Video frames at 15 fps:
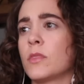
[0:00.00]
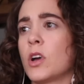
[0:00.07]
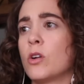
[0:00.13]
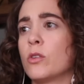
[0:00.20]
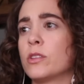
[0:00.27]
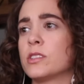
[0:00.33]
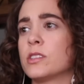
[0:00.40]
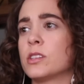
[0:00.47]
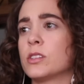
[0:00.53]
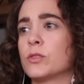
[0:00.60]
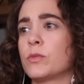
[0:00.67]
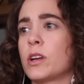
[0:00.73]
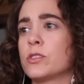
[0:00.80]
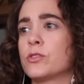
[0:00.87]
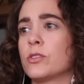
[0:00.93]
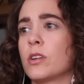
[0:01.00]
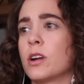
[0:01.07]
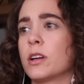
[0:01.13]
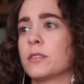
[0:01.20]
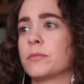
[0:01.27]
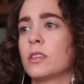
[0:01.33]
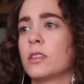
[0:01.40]
Oh, this is his
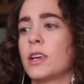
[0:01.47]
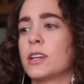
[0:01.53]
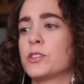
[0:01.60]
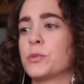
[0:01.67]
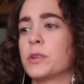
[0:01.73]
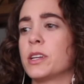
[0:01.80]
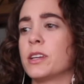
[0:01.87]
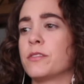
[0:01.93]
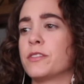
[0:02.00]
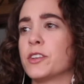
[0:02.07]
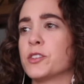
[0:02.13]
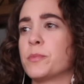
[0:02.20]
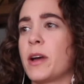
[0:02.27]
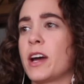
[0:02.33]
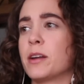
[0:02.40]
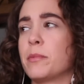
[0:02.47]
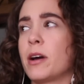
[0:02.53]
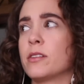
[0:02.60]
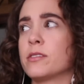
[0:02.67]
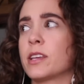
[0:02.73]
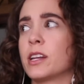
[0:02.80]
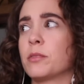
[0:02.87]
restaurant. That's what he feels bad
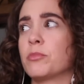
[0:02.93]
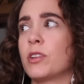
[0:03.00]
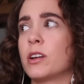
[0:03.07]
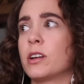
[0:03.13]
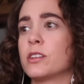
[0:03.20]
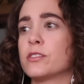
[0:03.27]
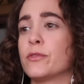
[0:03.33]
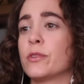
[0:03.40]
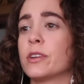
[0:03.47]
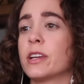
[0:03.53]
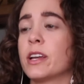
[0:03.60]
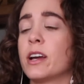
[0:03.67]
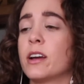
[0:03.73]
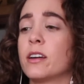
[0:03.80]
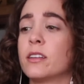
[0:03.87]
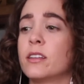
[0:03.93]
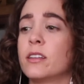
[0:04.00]
about, is getting blood on his floor. Yeah.